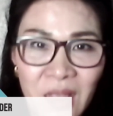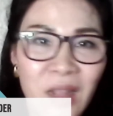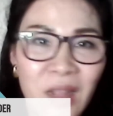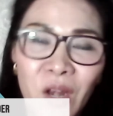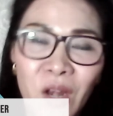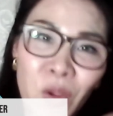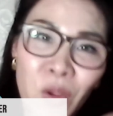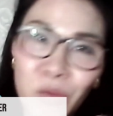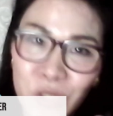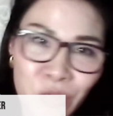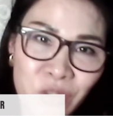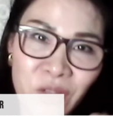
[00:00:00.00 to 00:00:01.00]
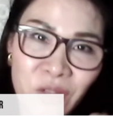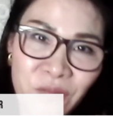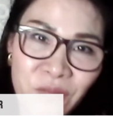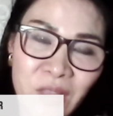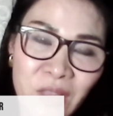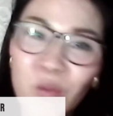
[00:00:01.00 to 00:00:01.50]
low tuition
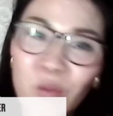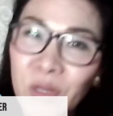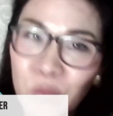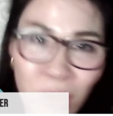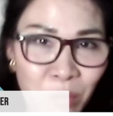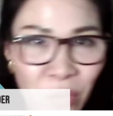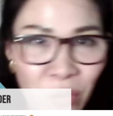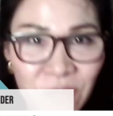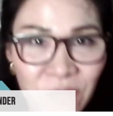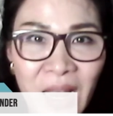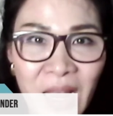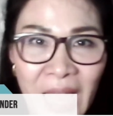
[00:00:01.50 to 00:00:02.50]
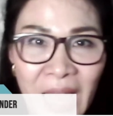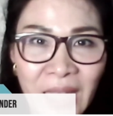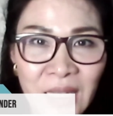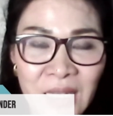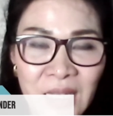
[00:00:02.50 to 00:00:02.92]
fee, only 1.5 lakh,